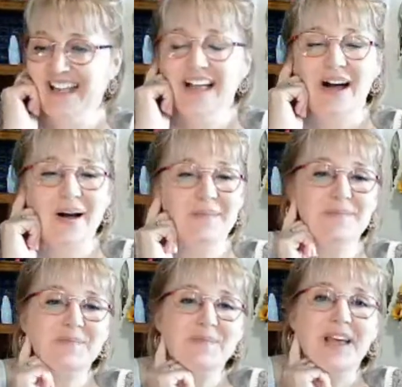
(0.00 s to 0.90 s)

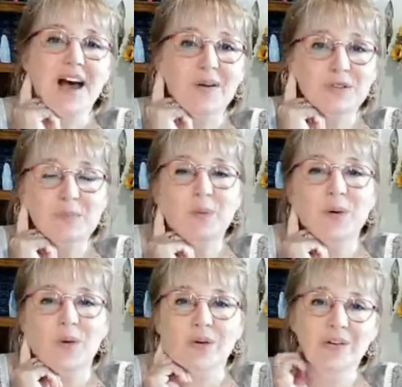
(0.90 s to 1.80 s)
I was
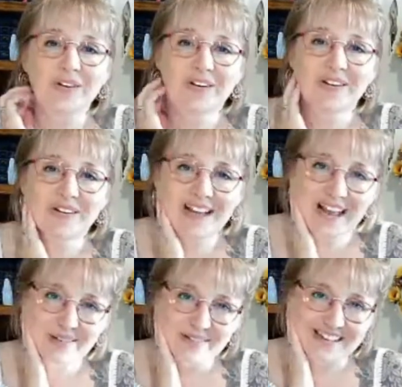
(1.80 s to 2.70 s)
born on
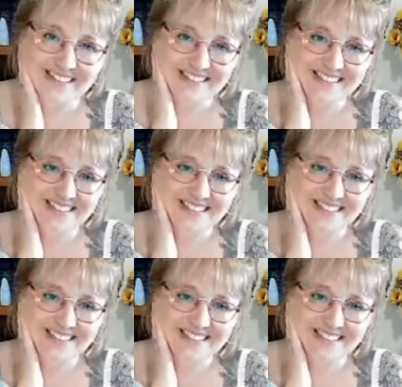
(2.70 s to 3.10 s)
Halloween.